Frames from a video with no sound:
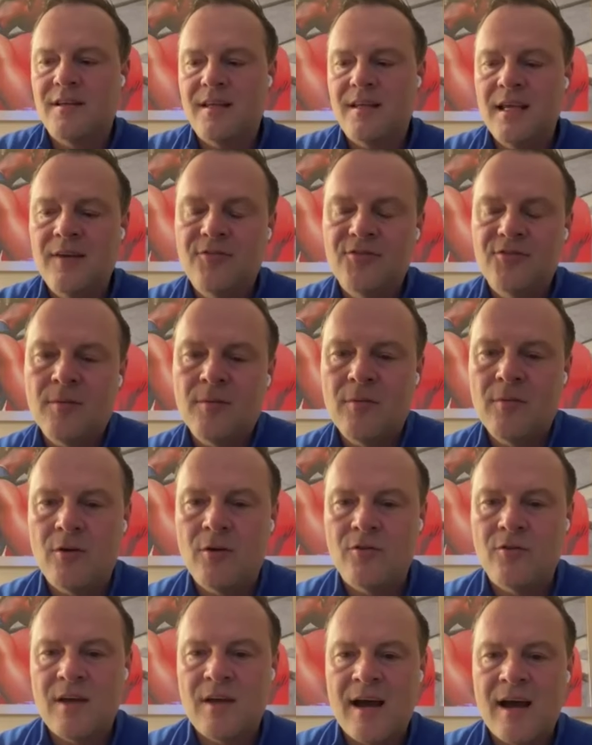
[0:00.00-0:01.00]
to give some of
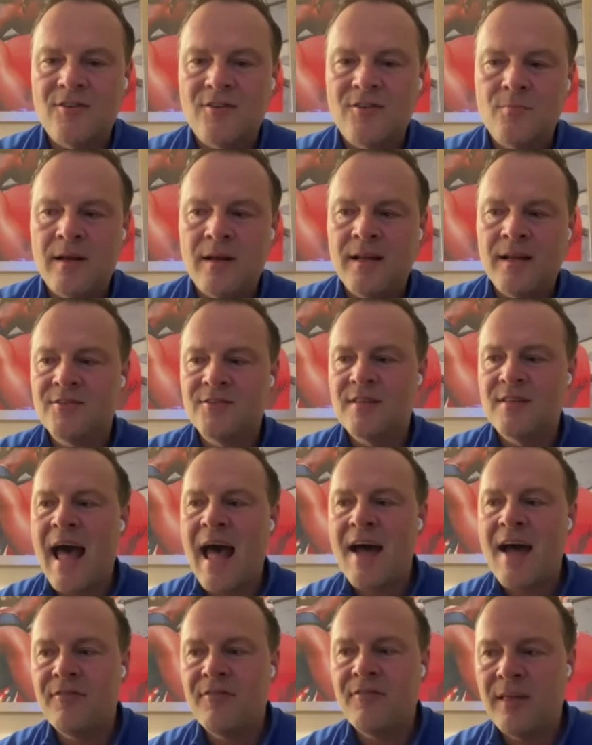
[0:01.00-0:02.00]
those guys minutes, to
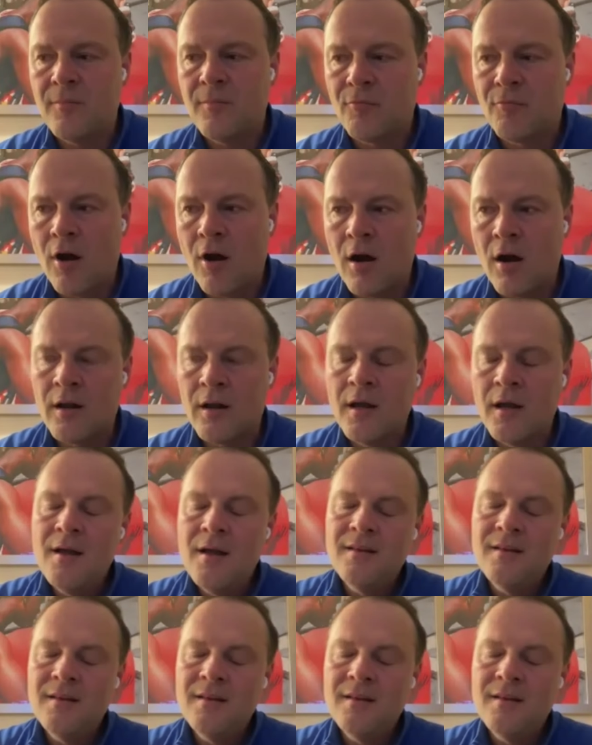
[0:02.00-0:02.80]
have them run,